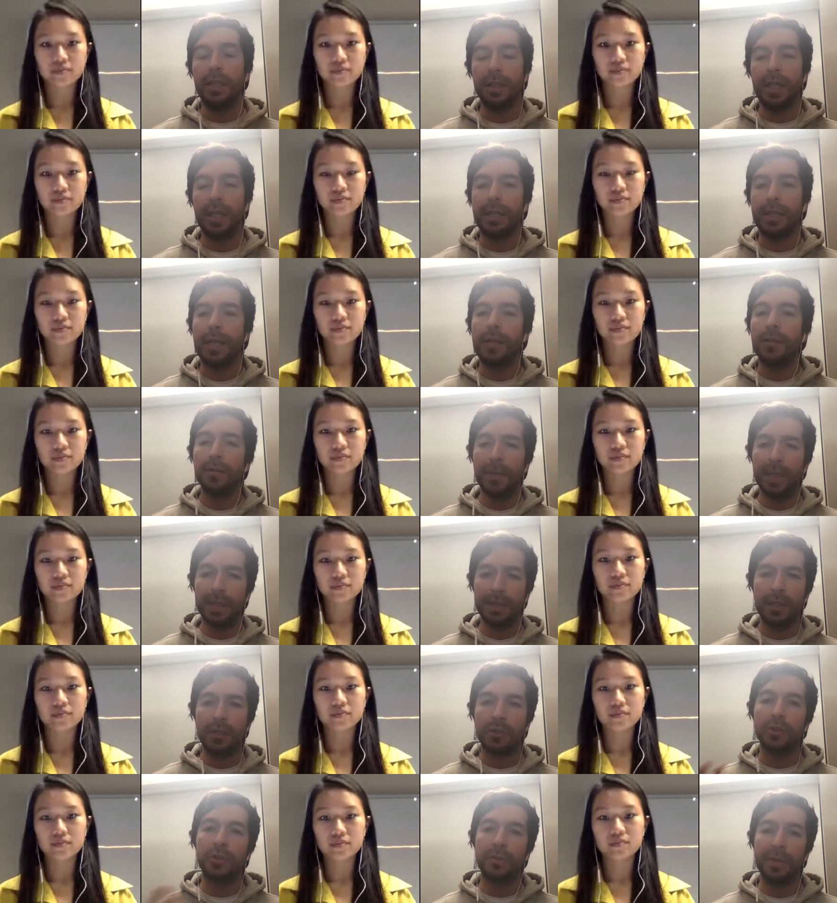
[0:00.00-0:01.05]
Speaker 1: Cardano, but they want
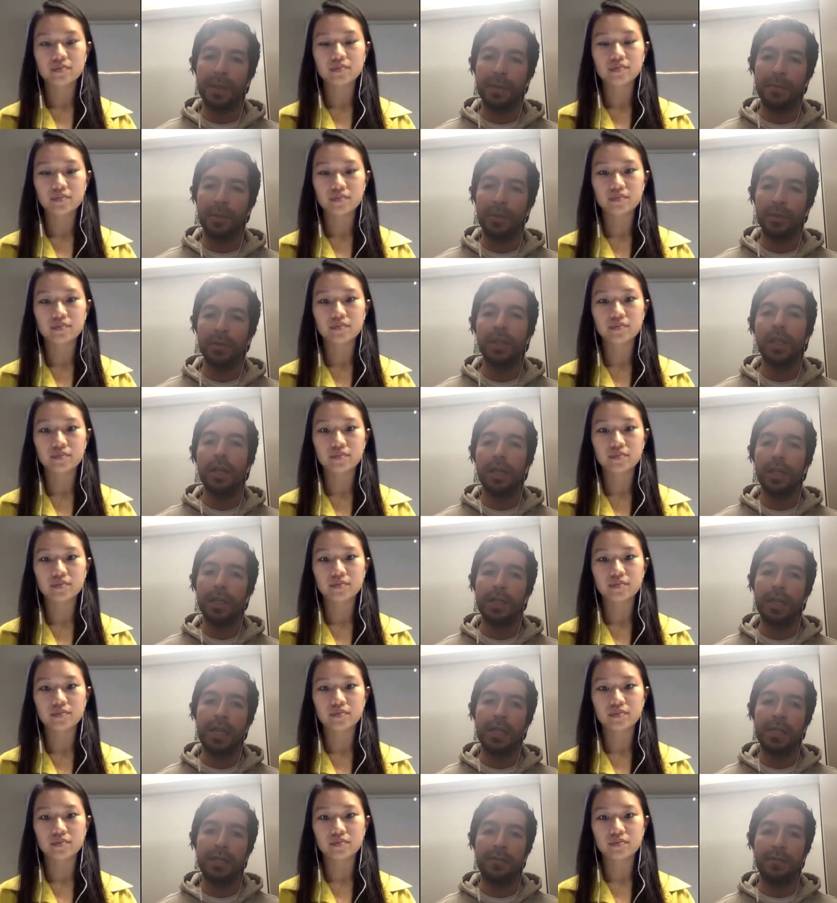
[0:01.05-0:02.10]
to be built in a
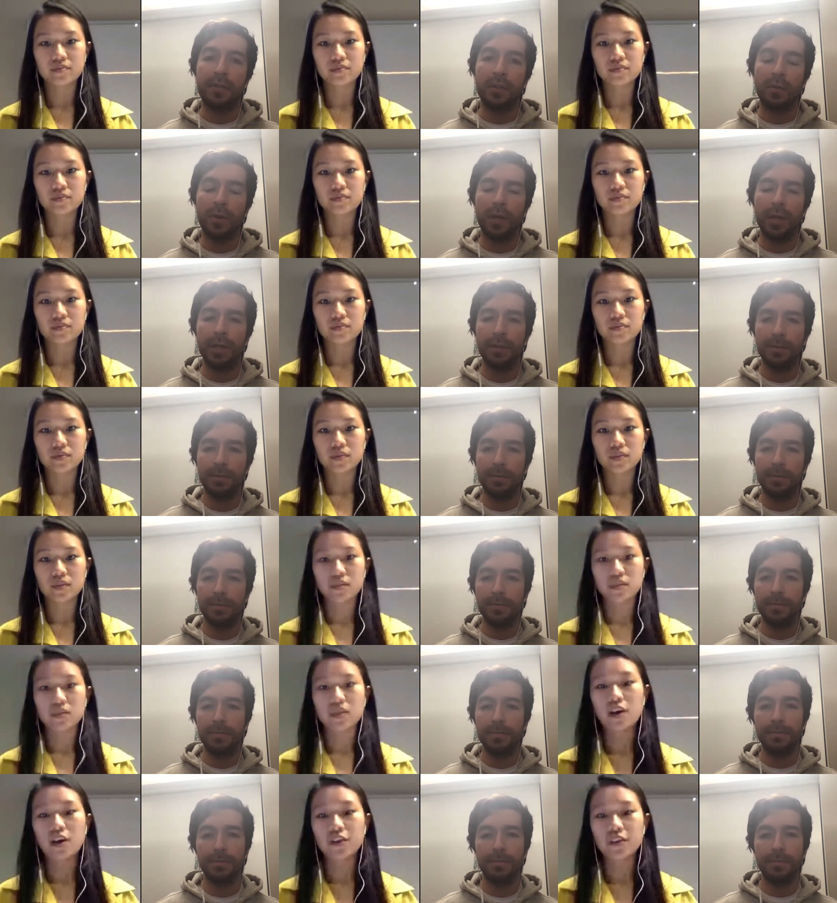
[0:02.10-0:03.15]
different way.
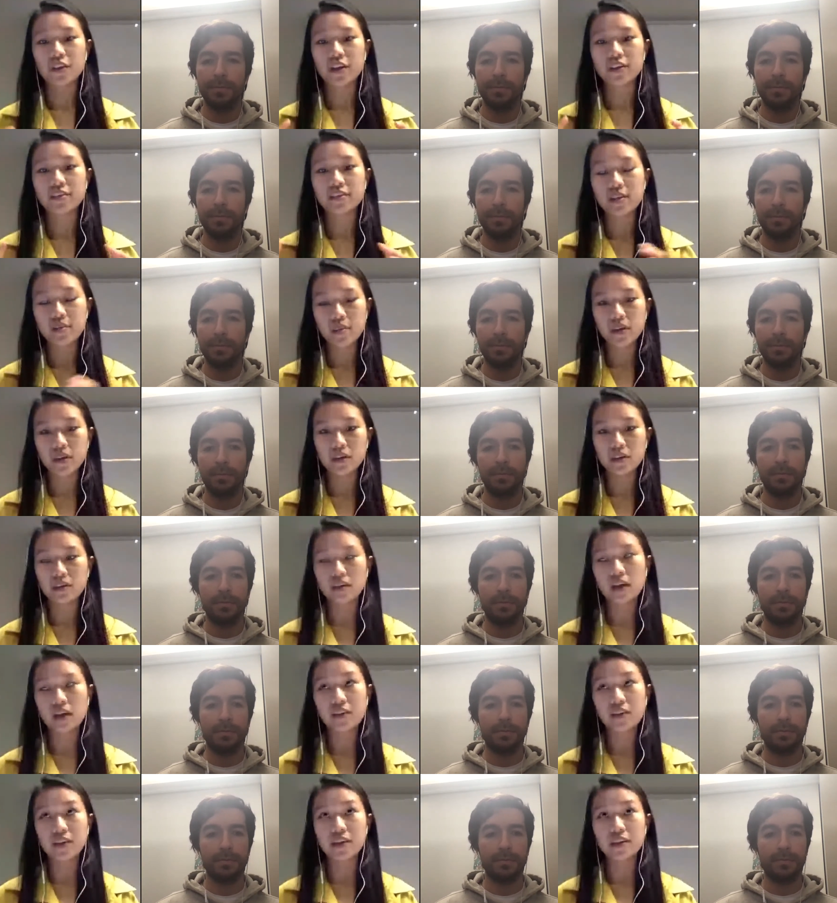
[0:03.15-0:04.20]
Speaker 2: Are they similar?
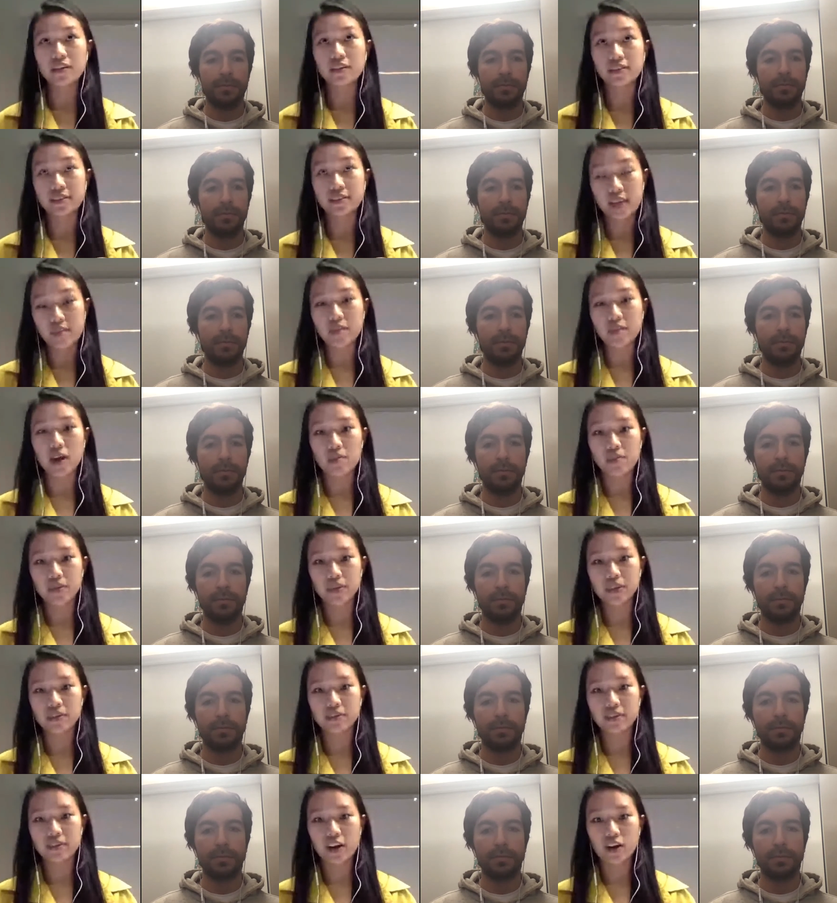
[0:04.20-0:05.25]
Are they the same
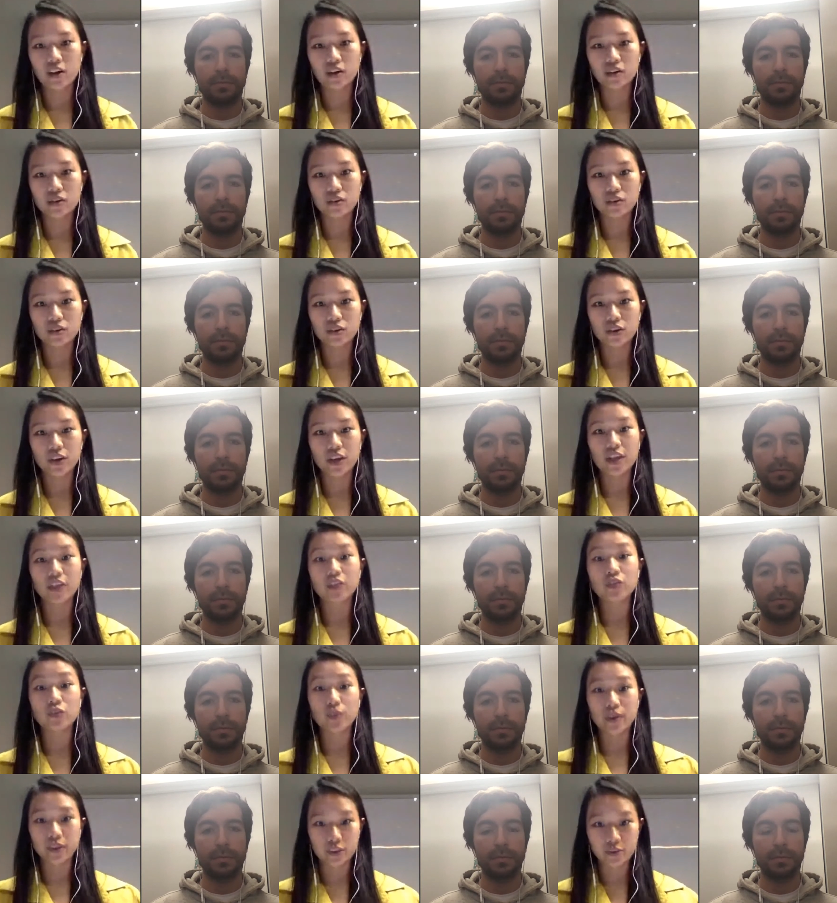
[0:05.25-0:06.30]
companies that are looking
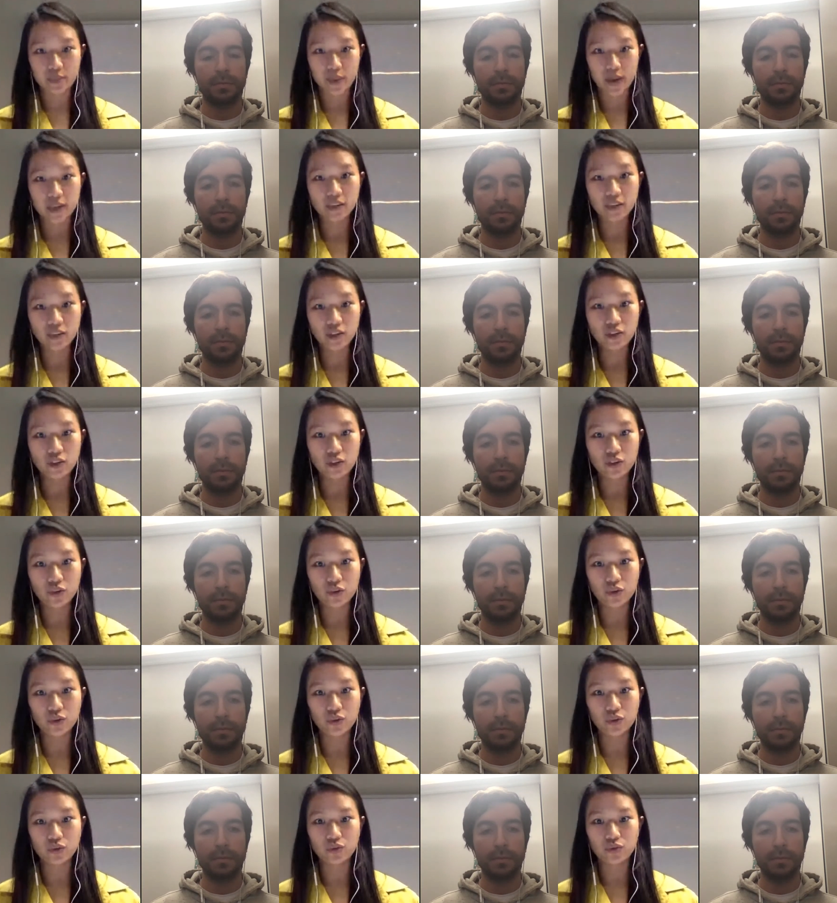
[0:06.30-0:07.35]
to expand
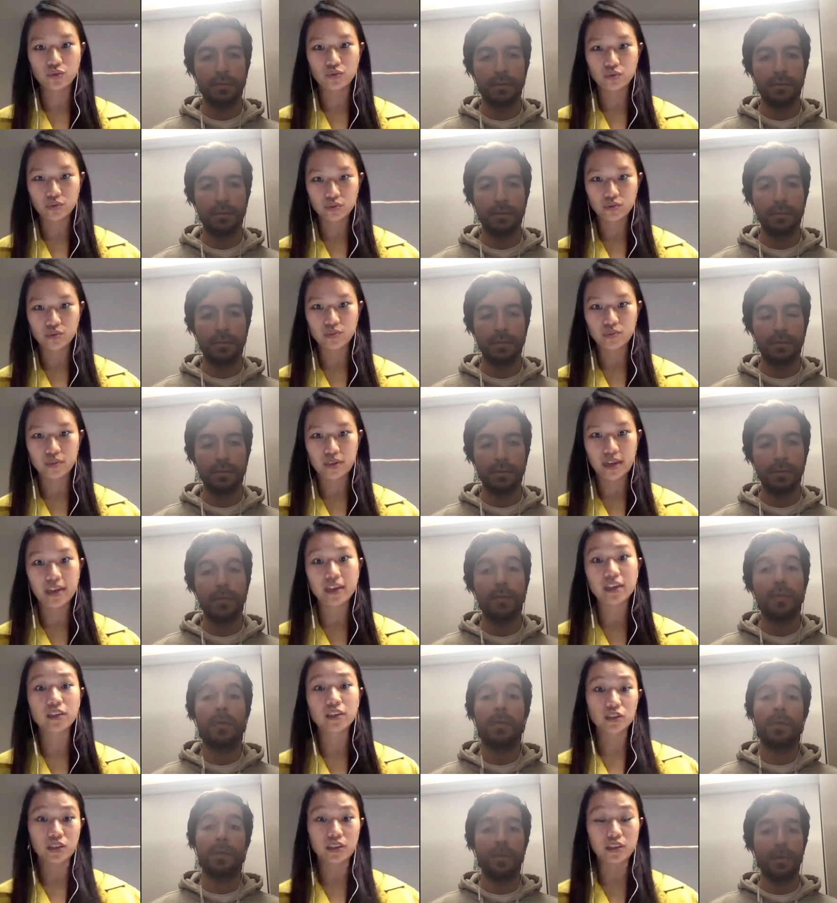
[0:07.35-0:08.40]
to
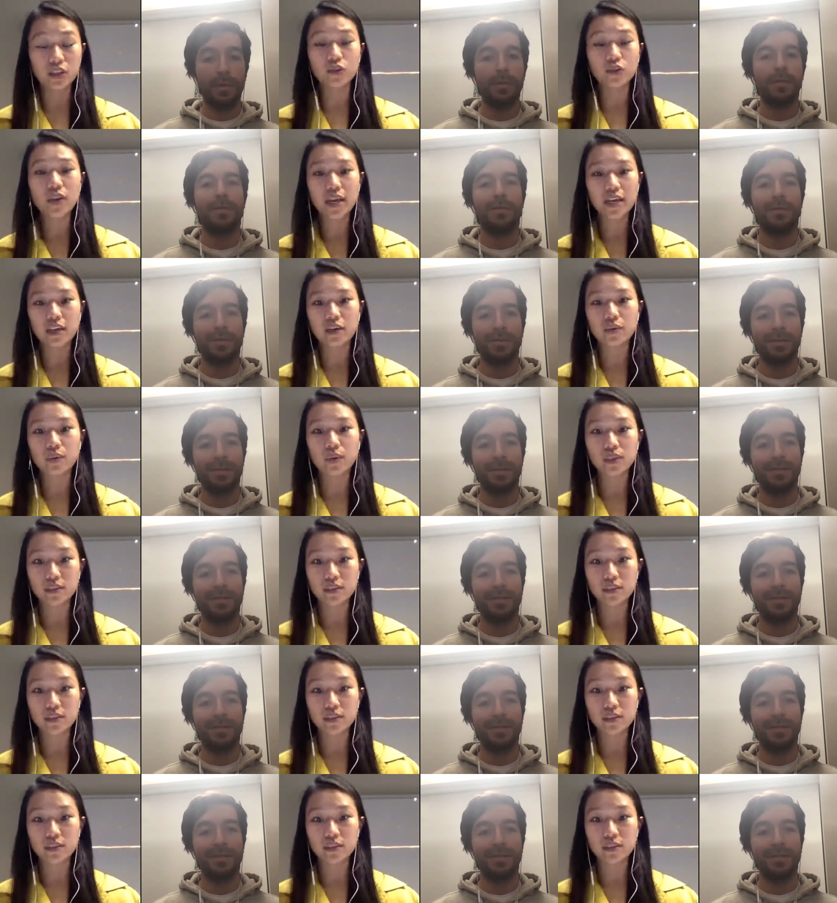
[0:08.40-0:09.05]
layer new layer